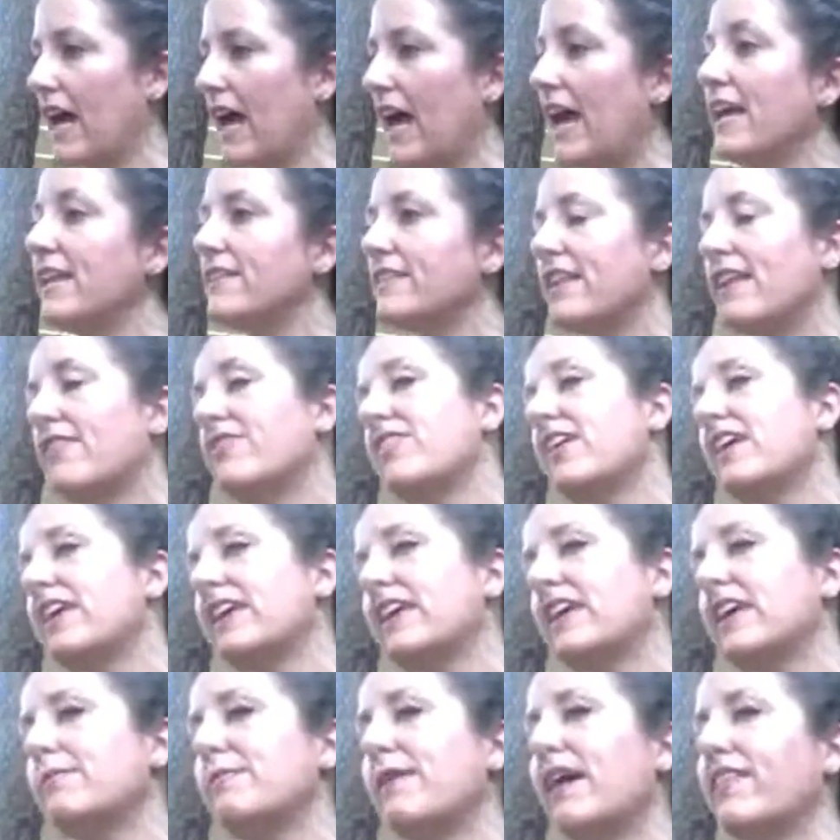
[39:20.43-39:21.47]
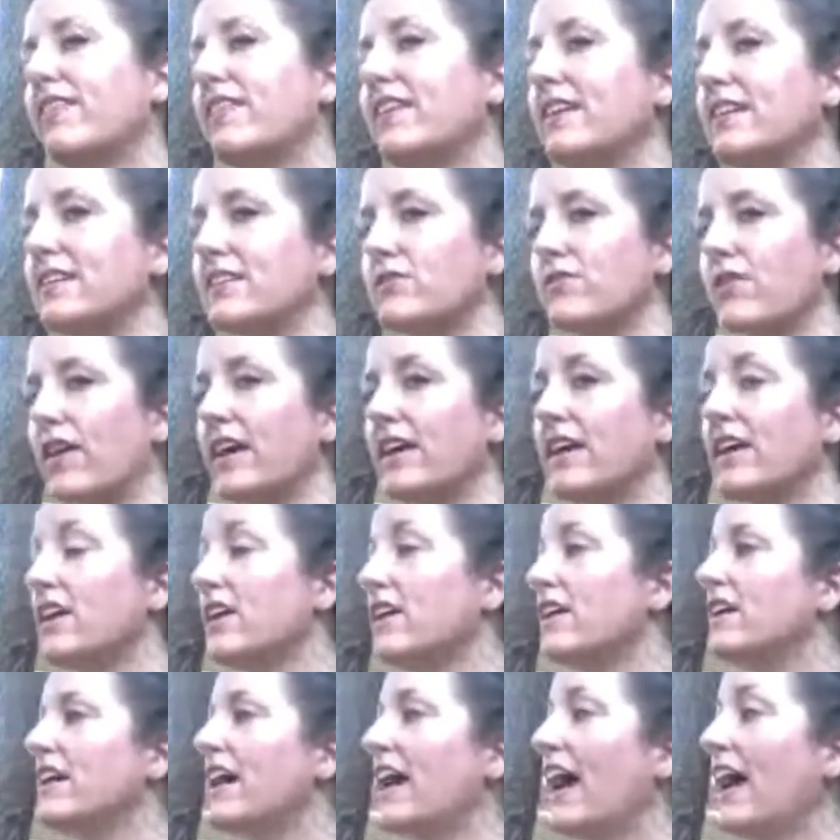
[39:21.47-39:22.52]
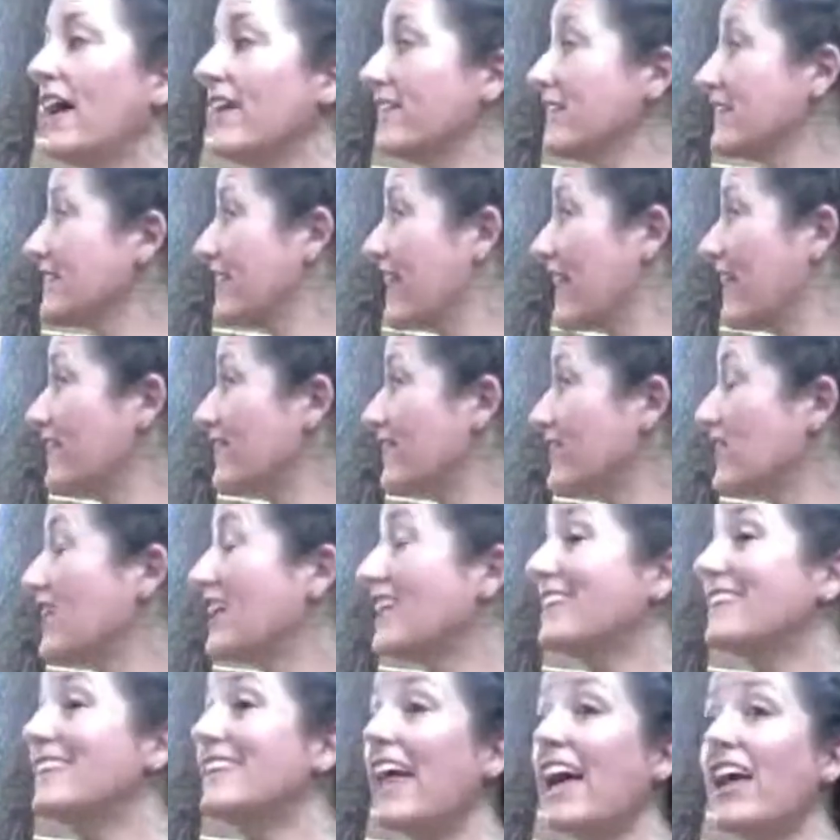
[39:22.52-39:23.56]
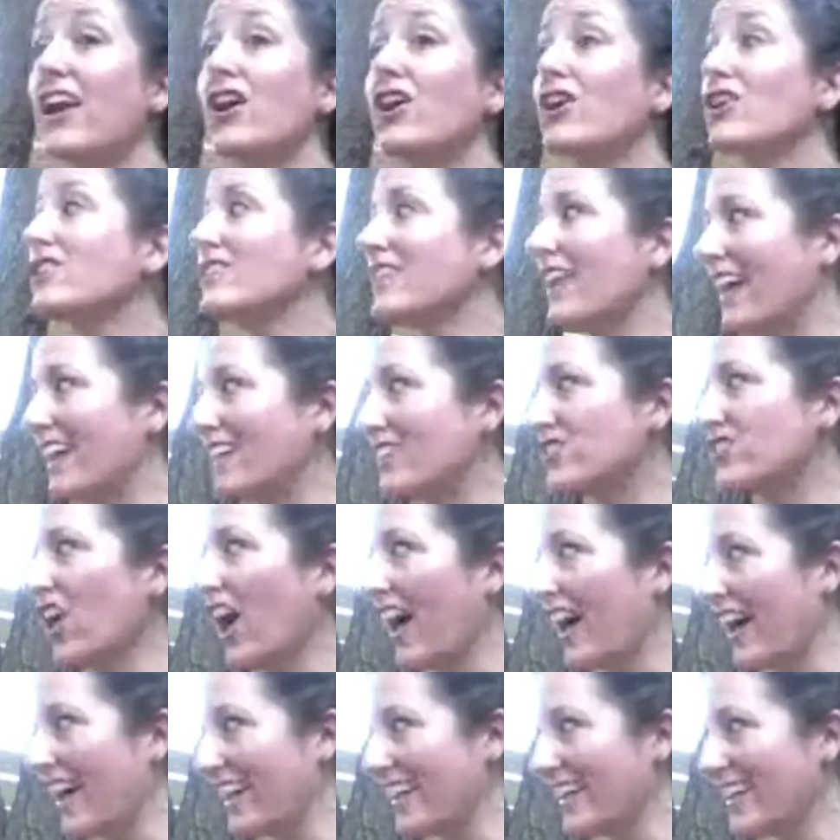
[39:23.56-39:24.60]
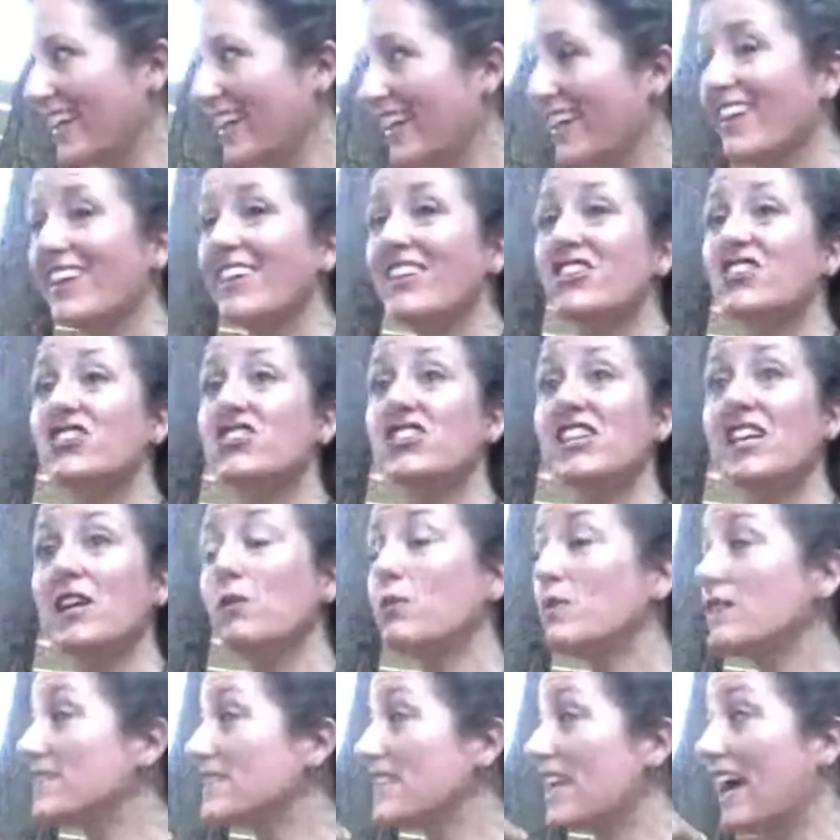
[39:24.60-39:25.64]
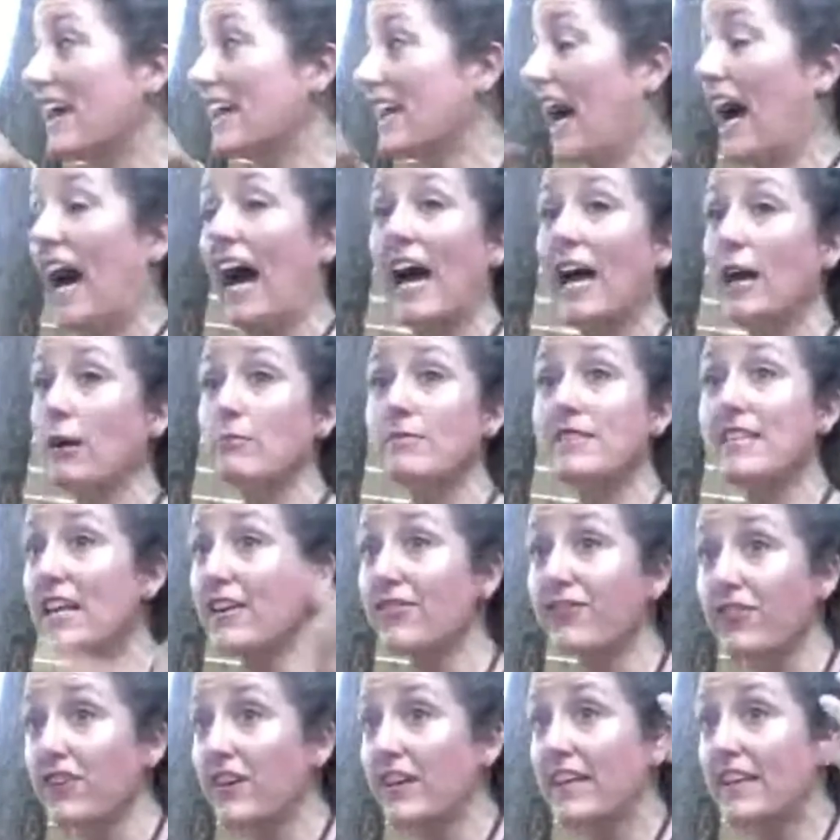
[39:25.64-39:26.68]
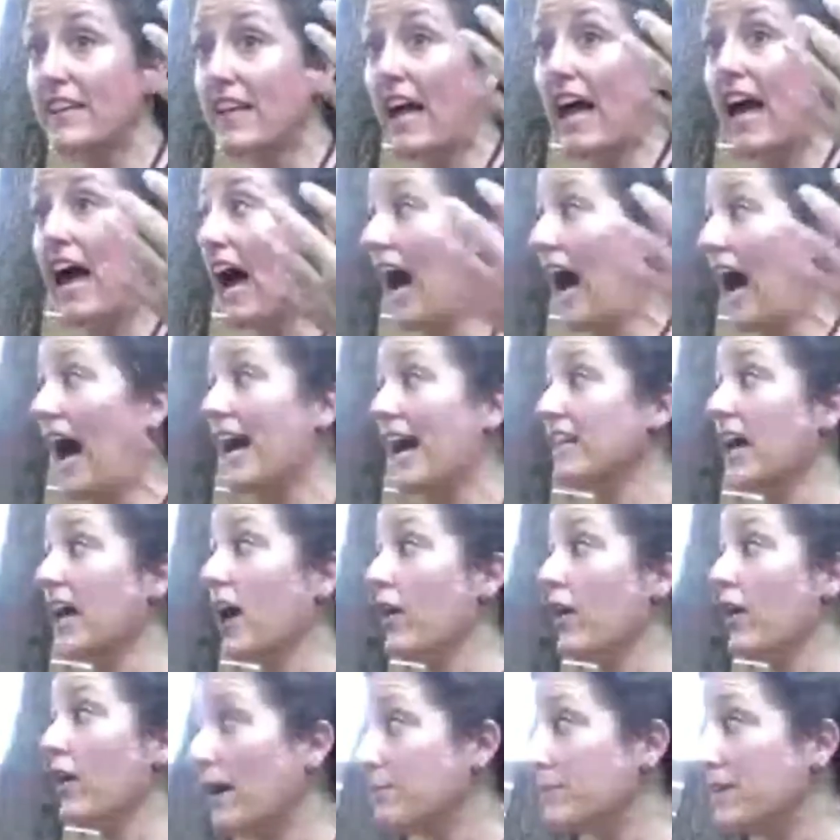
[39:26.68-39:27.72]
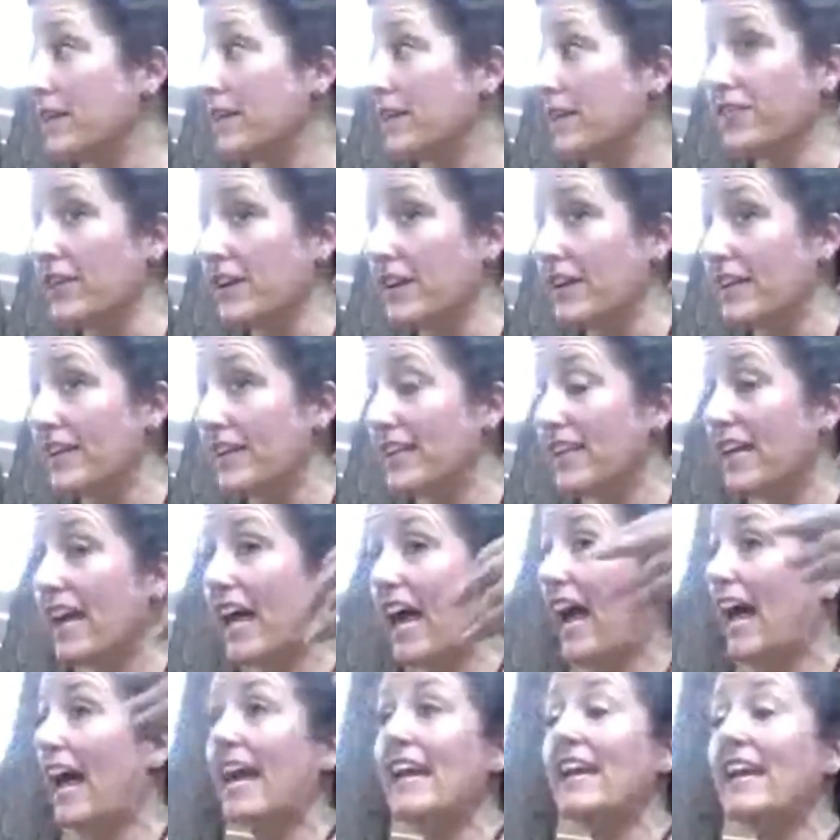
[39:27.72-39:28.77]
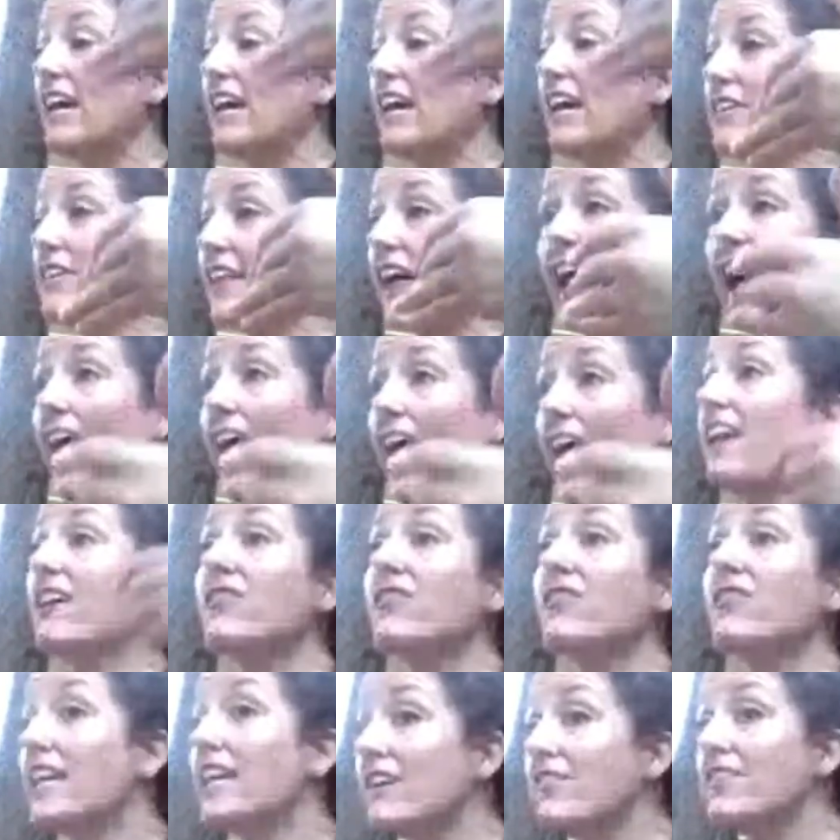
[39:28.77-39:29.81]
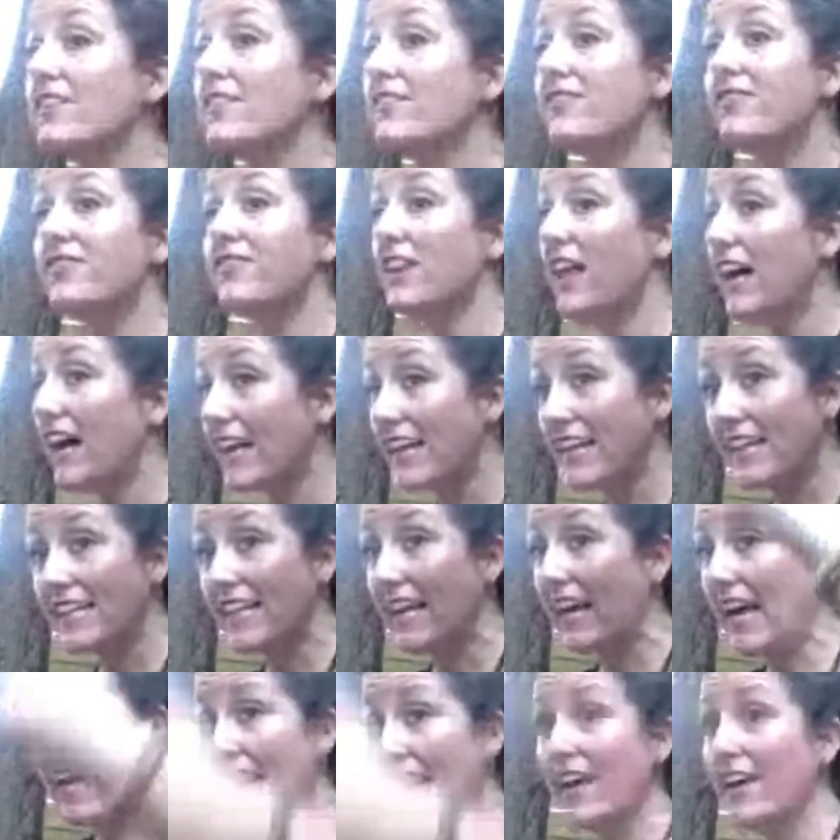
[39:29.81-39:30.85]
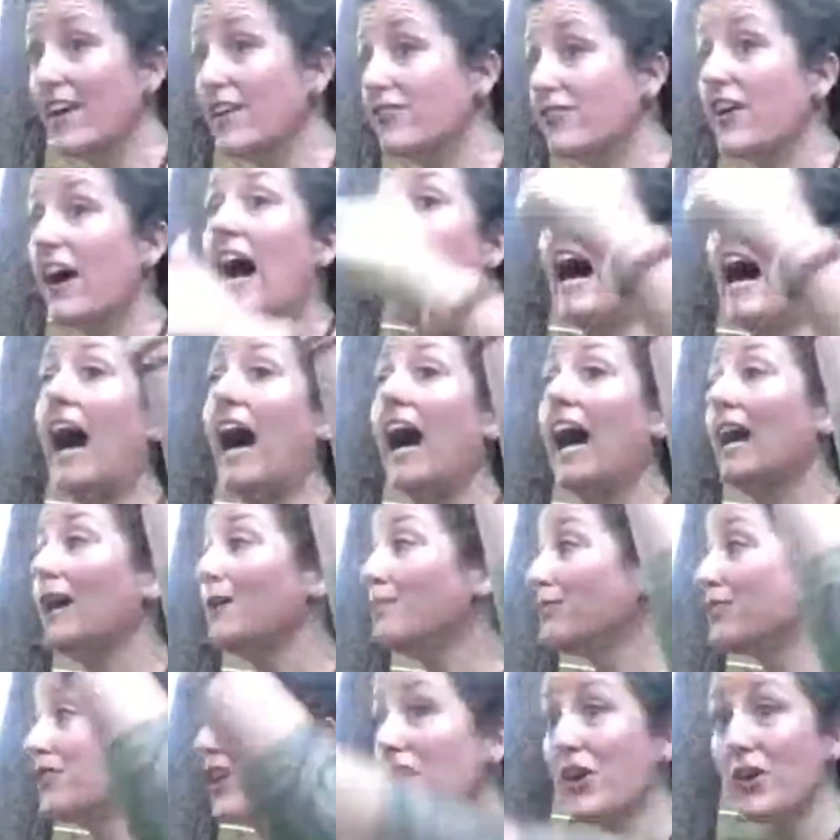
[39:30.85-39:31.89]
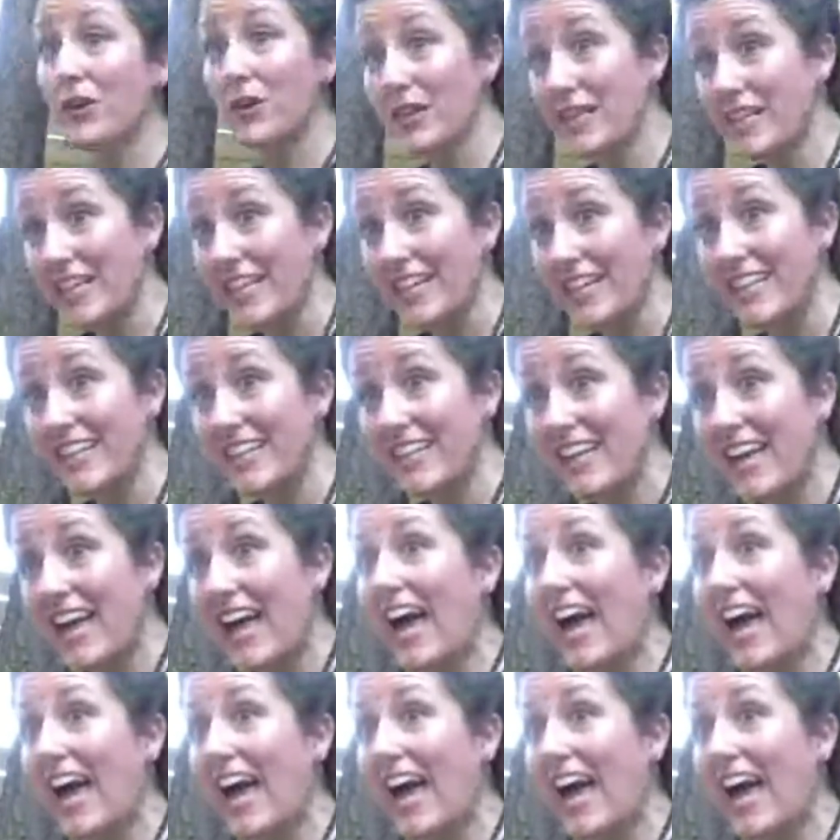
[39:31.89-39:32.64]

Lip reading: And thinking about this, right? Helen Keller let her light shine. She was like, I'm different. Right. I know I'm different. Mm-hmm. Not only that, I don't give a flying F. Yeah. I'm doing it.